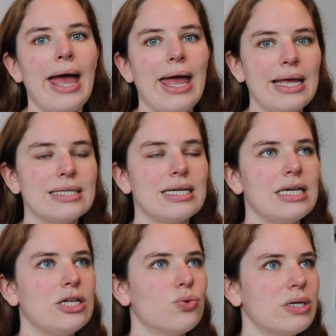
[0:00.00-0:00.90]
And
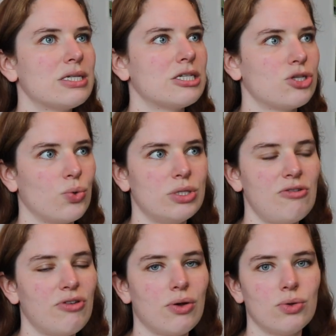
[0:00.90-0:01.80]
it was so
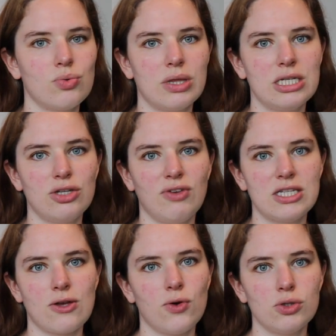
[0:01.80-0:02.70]
difficult with this
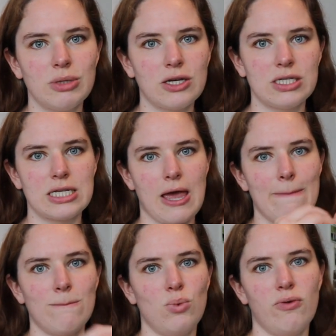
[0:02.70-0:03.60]
viscose because it
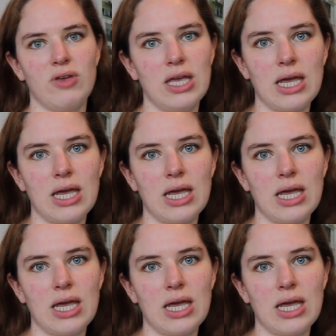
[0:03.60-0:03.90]
kept moving,